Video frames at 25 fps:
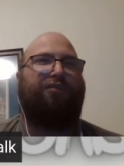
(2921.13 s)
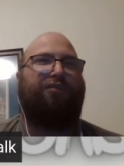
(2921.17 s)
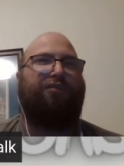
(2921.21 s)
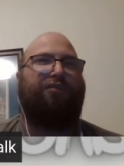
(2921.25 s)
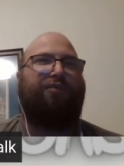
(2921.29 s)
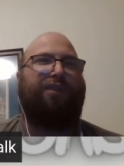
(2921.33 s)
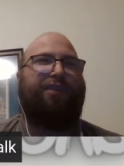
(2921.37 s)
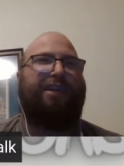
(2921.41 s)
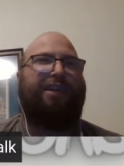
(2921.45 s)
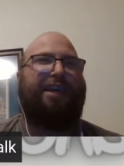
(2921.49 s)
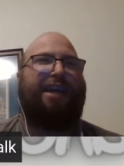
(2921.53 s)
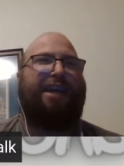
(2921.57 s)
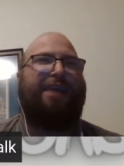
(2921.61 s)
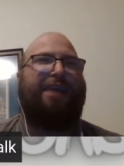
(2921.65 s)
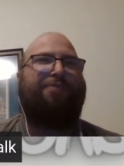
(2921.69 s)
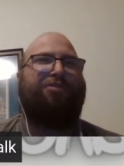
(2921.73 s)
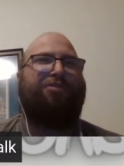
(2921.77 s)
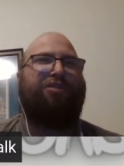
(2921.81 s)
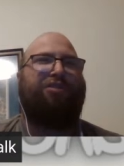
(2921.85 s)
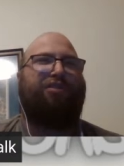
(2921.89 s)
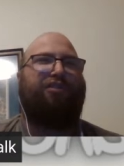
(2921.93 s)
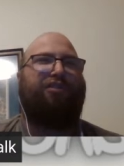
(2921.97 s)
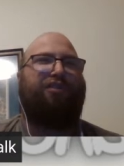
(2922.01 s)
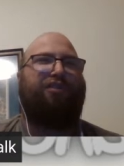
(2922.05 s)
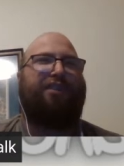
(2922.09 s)
Yeah,
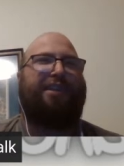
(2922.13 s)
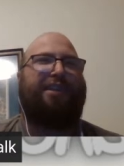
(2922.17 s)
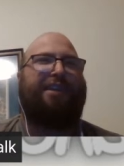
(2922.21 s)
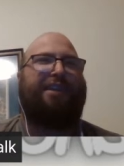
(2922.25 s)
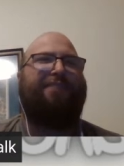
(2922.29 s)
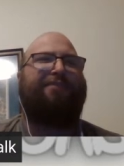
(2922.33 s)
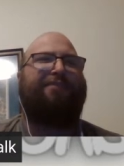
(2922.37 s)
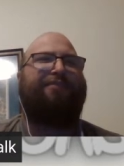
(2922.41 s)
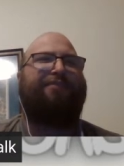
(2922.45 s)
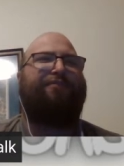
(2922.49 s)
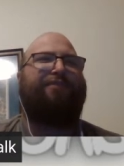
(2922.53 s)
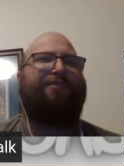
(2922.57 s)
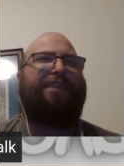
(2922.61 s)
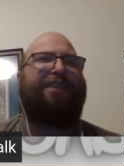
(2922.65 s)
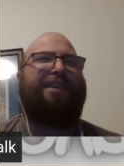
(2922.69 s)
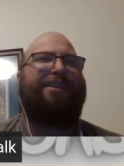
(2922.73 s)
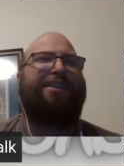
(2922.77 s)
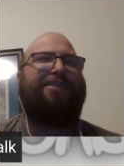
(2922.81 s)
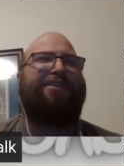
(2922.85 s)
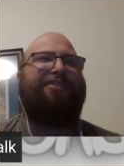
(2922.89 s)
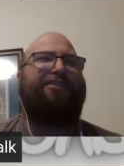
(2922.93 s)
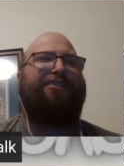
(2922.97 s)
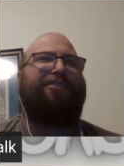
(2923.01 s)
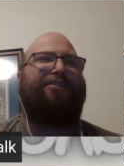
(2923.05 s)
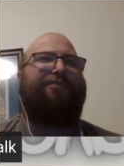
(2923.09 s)
absolutely. And I
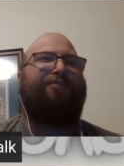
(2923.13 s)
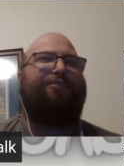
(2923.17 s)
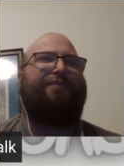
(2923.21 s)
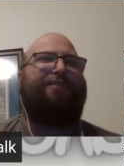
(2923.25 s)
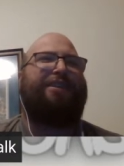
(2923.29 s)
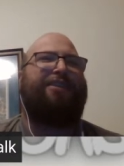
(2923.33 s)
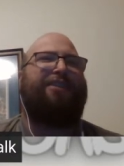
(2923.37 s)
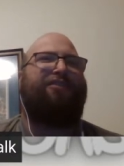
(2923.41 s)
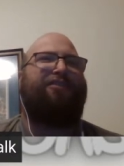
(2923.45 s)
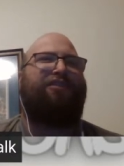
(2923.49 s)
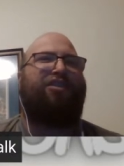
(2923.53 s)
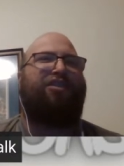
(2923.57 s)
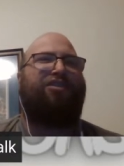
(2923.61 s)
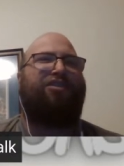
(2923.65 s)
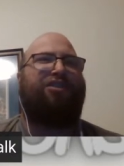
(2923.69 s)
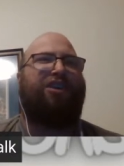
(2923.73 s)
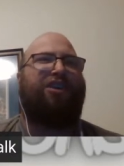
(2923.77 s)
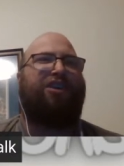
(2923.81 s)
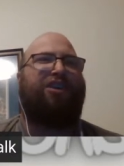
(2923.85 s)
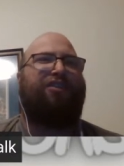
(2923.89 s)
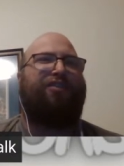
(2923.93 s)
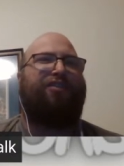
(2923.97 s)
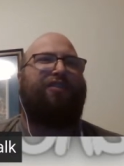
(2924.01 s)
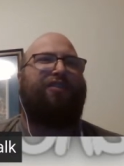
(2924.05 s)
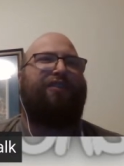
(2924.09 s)
think in the long
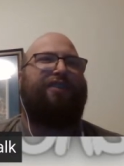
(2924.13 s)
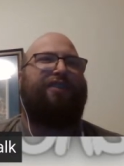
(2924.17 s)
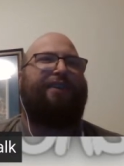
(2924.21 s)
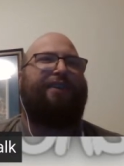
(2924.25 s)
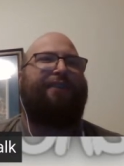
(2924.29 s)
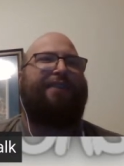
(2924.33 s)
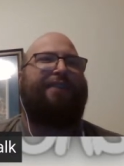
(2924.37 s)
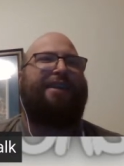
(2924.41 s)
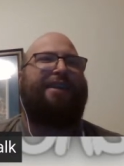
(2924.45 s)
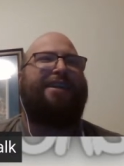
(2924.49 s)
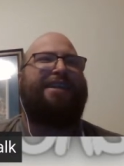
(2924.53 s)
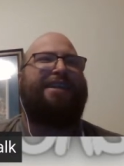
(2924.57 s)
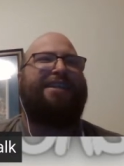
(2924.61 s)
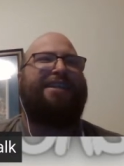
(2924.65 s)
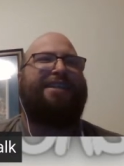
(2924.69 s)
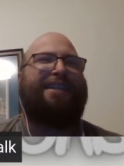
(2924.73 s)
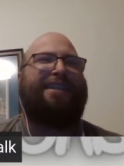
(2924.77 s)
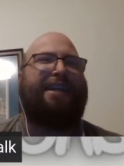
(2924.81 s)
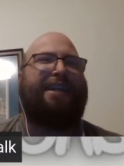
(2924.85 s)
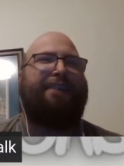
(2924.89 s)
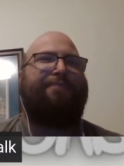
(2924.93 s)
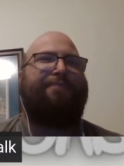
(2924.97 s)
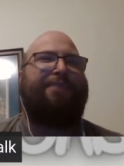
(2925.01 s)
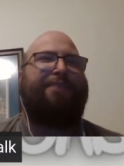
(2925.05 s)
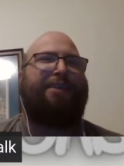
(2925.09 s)
haul, if they can
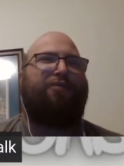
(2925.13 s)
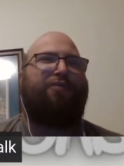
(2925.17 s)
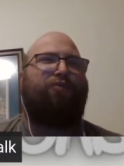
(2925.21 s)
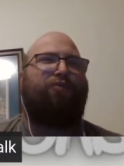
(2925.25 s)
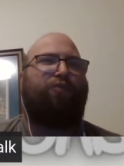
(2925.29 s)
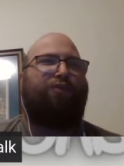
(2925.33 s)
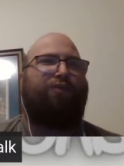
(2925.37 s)
keep that